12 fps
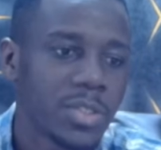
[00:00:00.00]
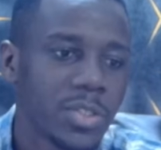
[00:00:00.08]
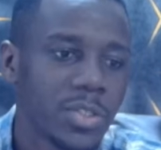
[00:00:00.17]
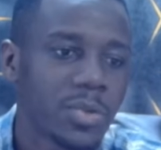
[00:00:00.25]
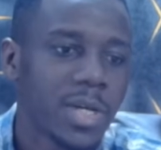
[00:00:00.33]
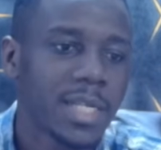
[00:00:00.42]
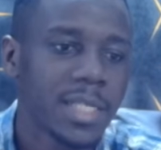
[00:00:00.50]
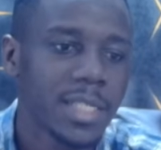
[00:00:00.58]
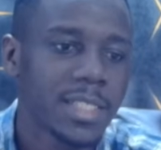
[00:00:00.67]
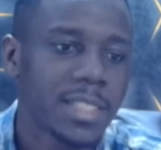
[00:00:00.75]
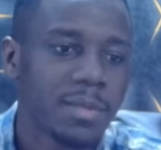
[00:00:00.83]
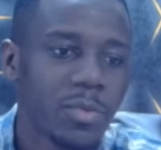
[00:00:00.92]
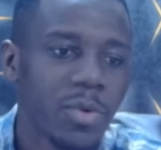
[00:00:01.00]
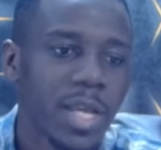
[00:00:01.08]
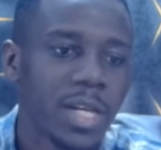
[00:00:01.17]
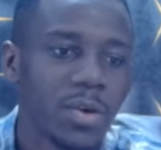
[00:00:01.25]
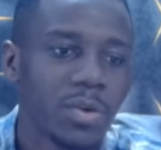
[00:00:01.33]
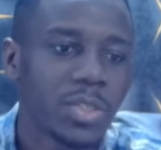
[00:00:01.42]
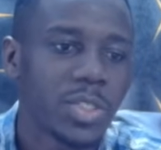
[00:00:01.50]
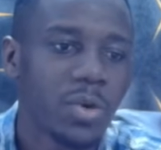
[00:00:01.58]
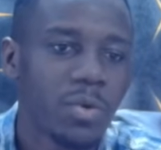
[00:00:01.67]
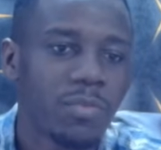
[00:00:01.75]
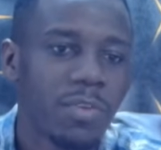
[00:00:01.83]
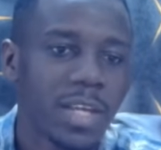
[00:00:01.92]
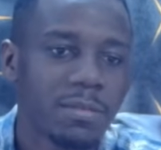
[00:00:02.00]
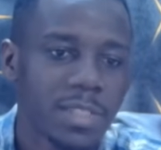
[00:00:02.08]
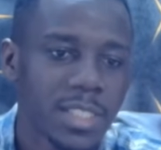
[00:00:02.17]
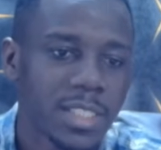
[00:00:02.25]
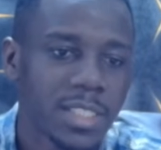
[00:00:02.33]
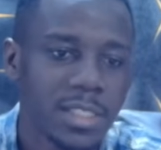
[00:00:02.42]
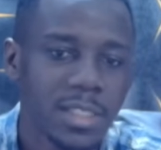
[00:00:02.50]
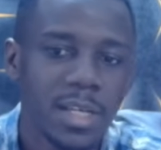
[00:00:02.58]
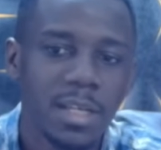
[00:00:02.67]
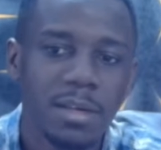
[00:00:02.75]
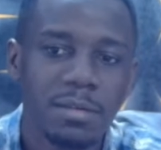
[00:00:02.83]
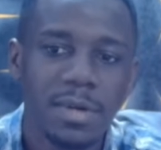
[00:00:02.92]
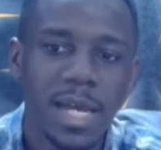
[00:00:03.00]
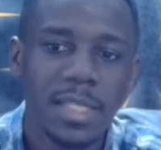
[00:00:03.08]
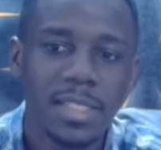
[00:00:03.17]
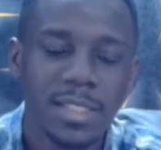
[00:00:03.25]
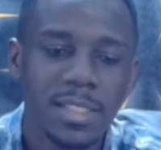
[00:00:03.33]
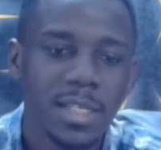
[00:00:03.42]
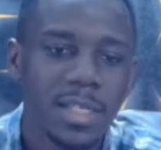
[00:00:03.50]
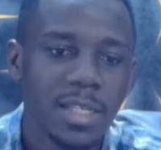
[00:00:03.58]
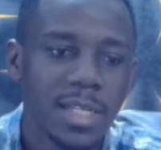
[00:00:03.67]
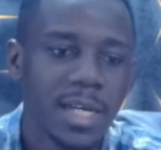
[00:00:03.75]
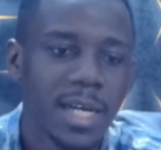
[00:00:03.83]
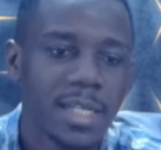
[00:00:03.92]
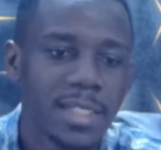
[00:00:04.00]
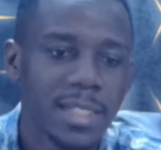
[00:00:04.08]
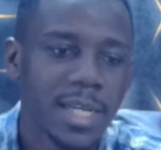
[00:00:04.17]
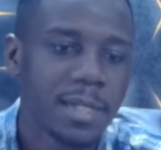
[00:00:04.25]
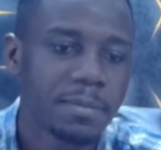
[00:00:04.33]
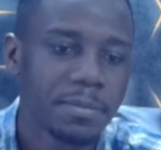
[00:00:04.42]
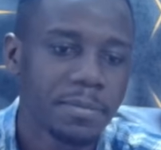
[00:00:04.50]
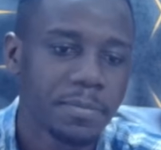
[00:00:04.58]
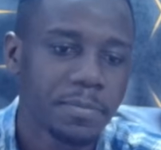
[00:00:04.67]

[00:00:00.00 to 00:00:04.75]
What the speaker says: you can get them well on 256, right? And